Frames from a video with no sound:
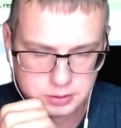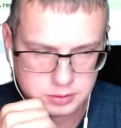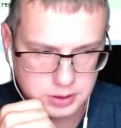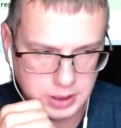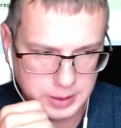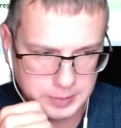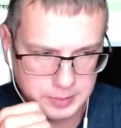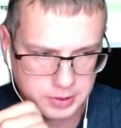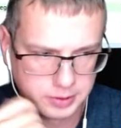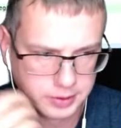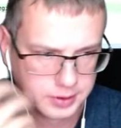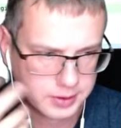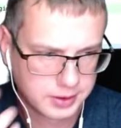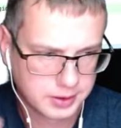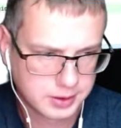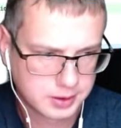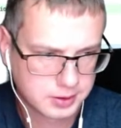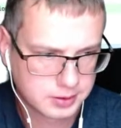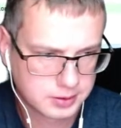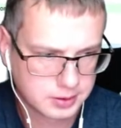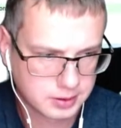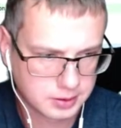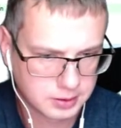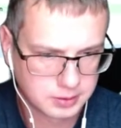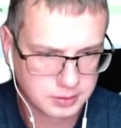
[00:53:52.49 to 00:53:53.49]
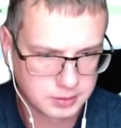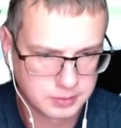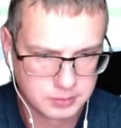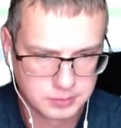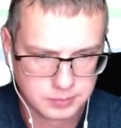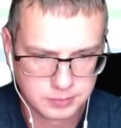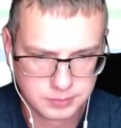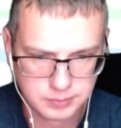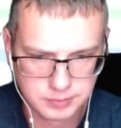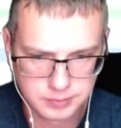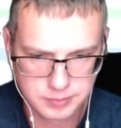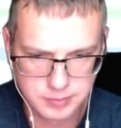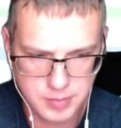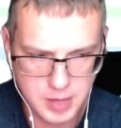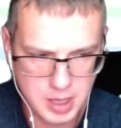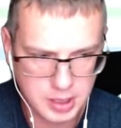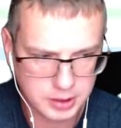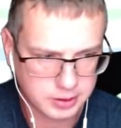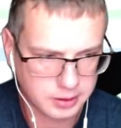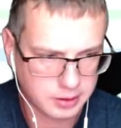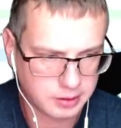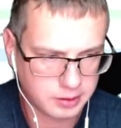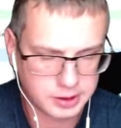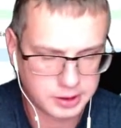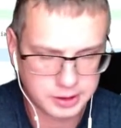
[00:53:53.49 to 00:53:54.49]
I mean, this is a
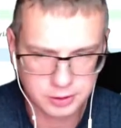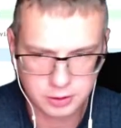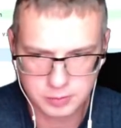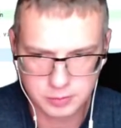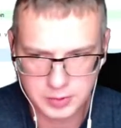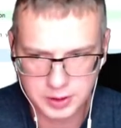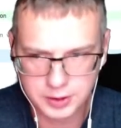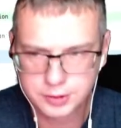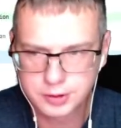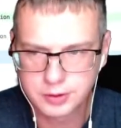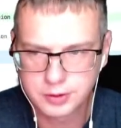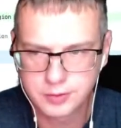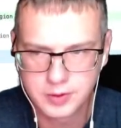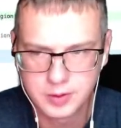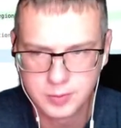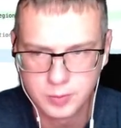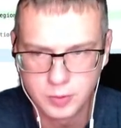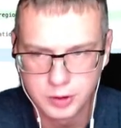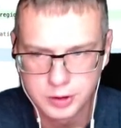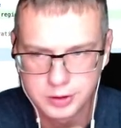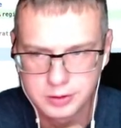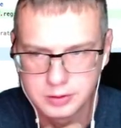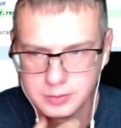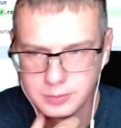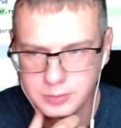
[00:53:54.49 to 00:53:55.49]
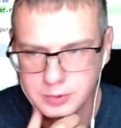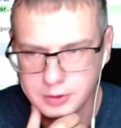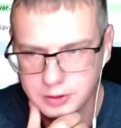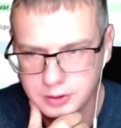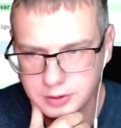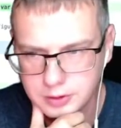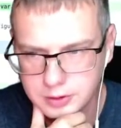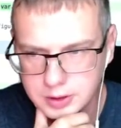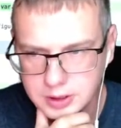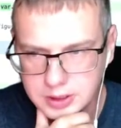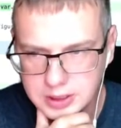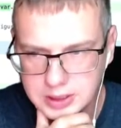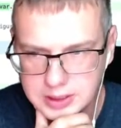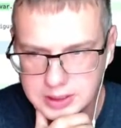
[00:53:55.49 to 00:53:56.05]
meta argument of the module block.